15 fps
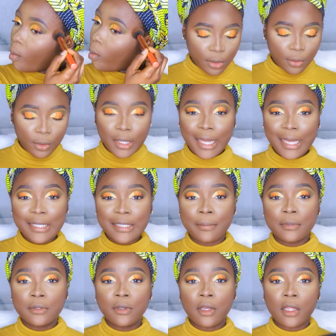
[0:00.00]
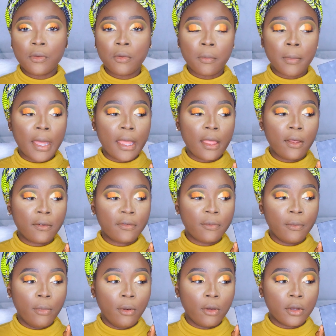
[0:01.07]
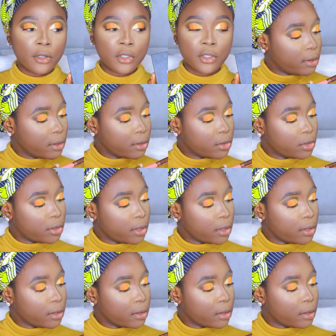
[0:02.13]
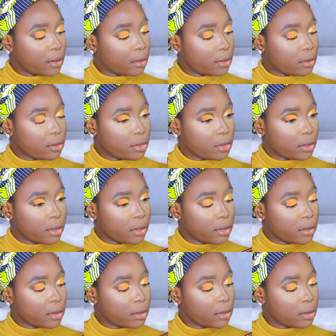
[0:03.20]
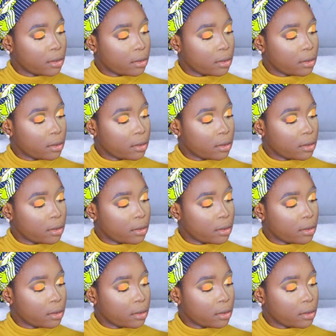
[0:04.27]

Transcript: So next step is going in with my e.l.f. blush, this shade and this shade.